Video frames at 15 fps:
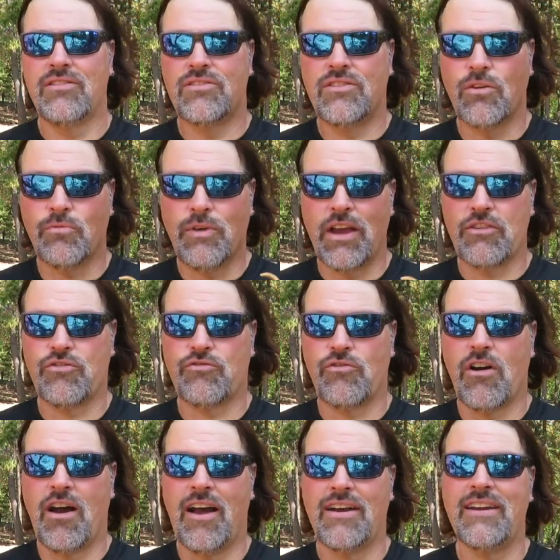the
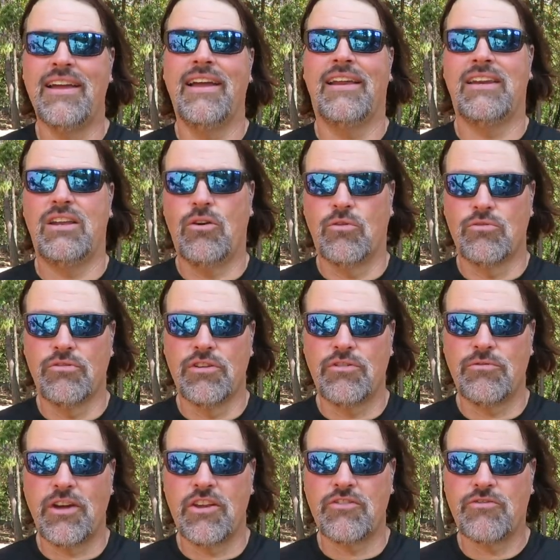restaurant. The owner of
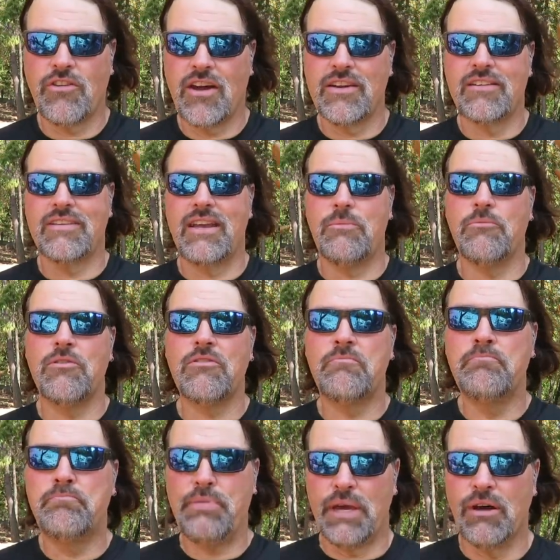the restaurant, his name was
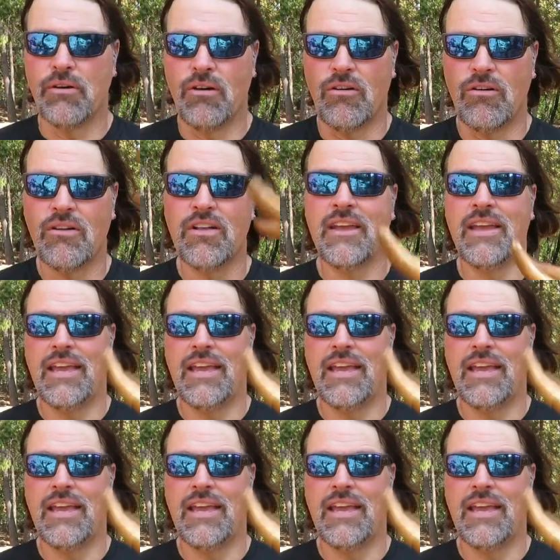Bill,